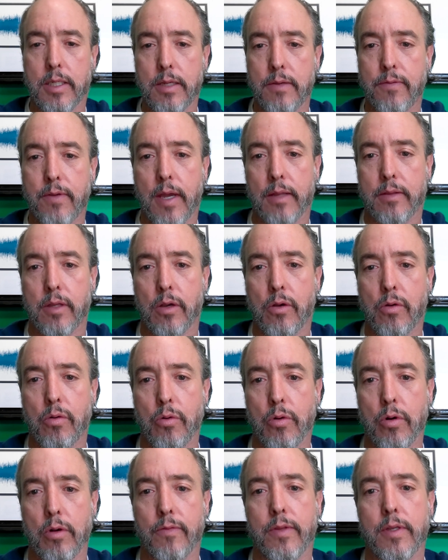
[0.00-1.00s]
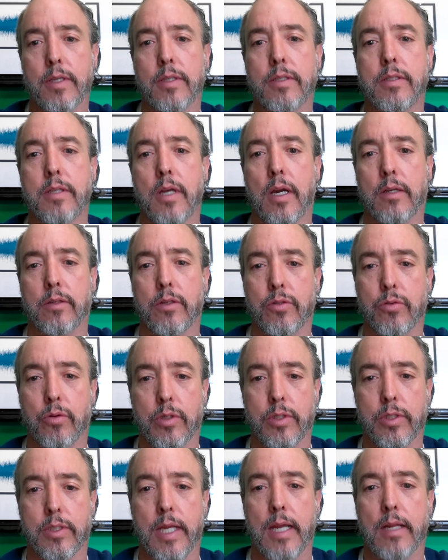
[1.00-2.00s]
at the core of this. Dr.
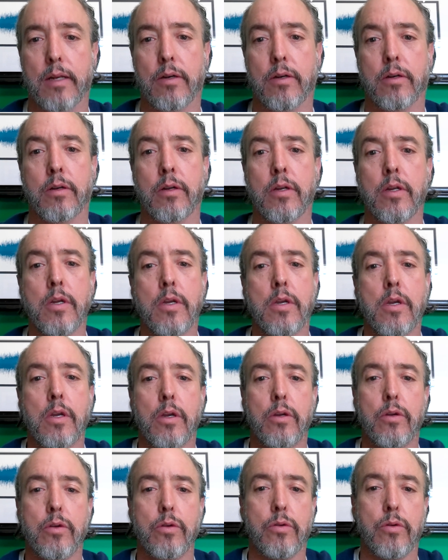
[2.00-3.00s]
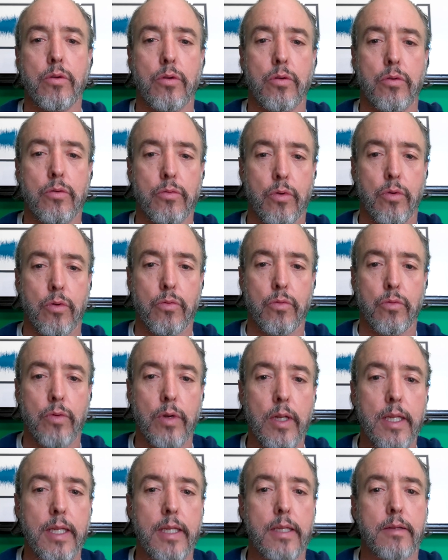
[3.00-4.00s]
George Taylor, who
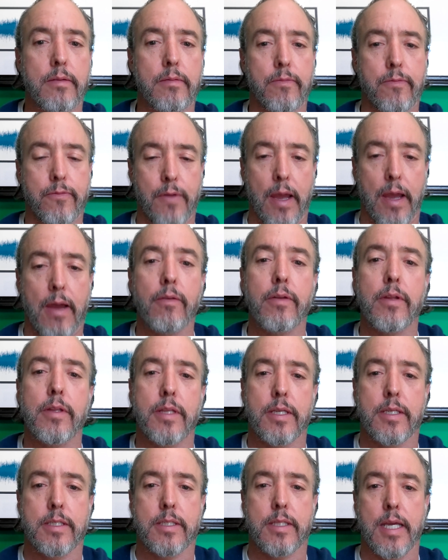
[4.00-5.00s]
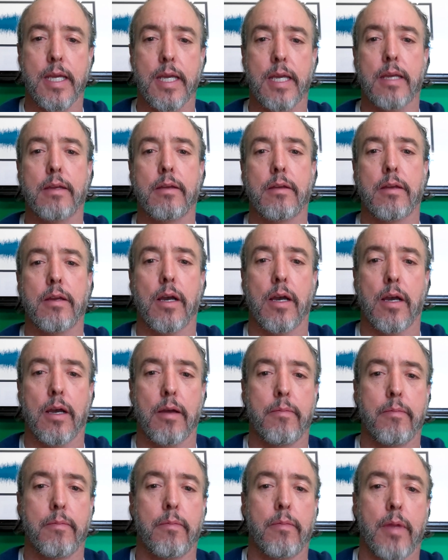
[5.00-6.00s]
really founded this thing
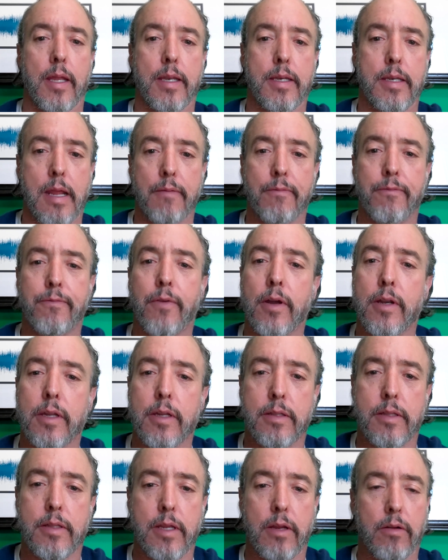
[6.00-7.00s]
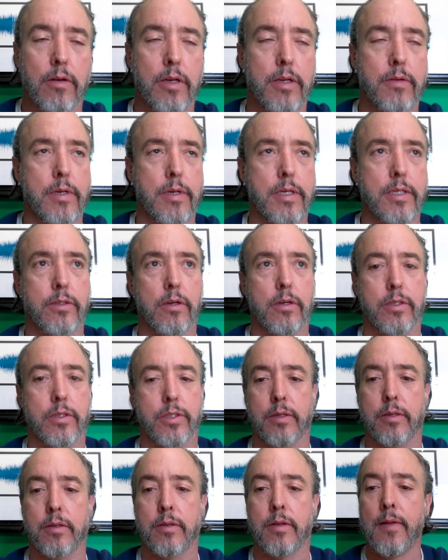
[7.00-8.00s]
and funded the early research,
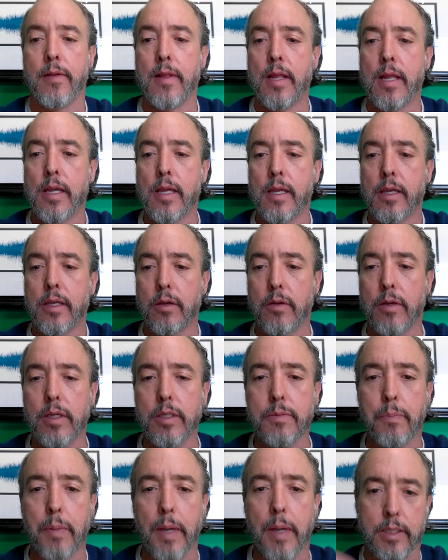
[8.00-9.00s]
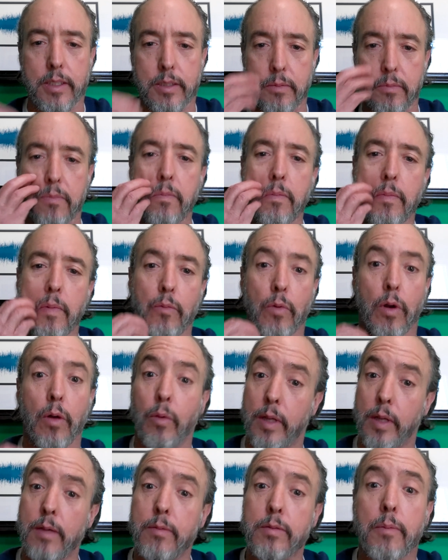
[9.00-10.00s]
and you know, his passion. Well,
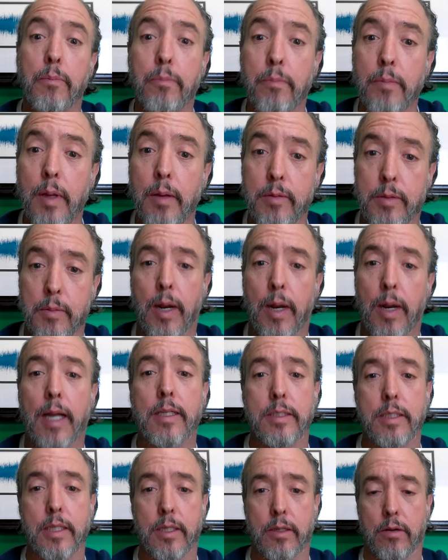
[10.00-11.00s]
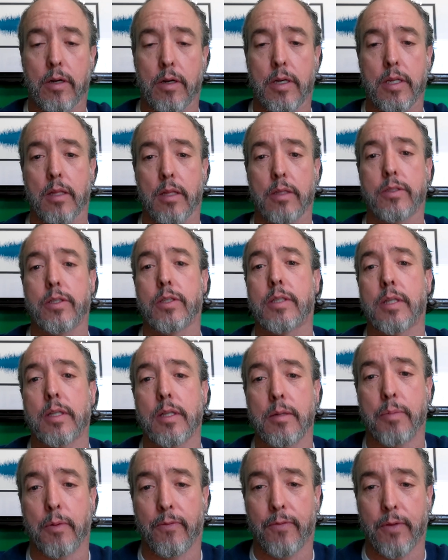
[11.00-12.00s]
he was a practicing cardiologist and then
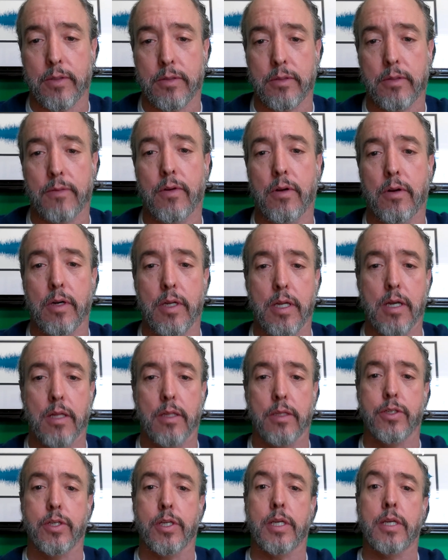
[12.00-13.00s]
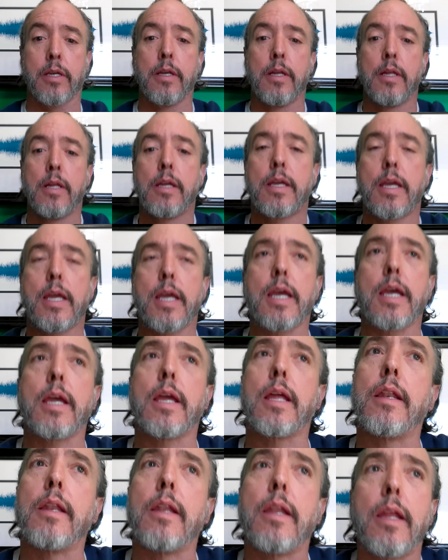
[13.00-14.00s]
a professor of cardiology,
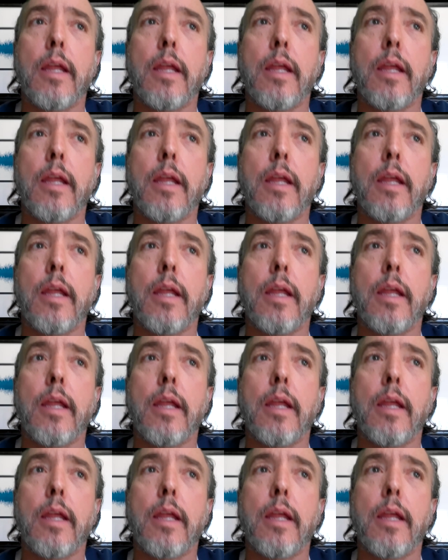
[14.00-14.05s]
and.